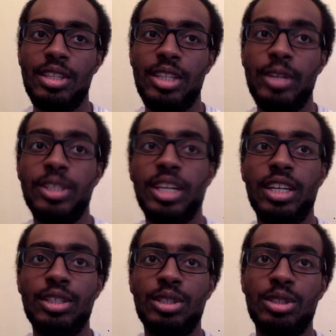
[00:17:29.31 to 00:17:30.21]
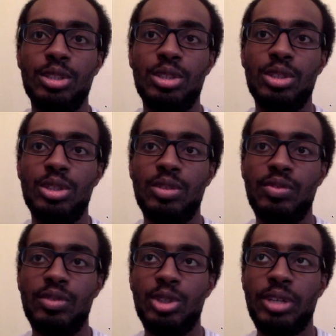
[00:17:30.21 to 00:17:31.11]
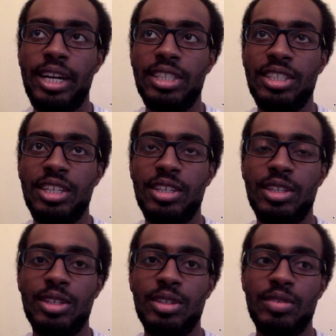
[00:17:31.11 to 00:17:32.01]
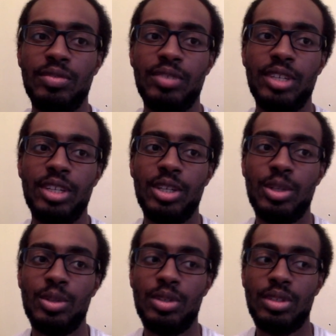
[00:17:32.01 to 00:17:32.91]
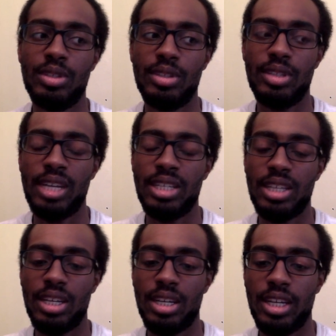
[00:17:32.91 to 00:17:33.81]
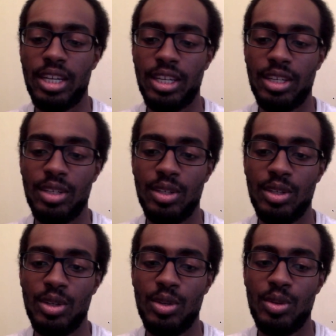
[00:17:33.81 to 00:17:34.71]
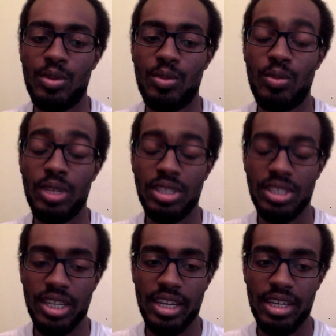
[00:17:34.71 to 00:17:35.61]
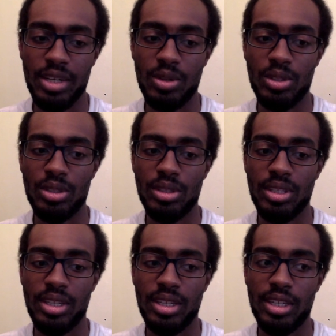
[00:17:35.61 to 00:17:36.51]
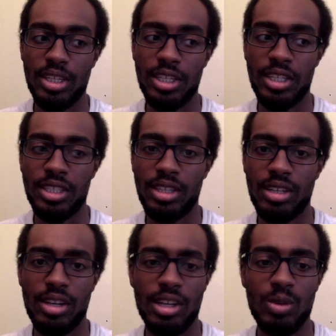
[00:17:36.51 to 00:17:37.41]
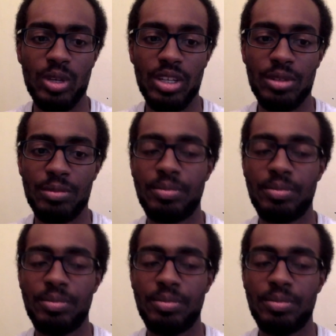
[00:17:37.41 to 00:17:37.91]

There's a Triassic video that I wanted to get out on Halloween,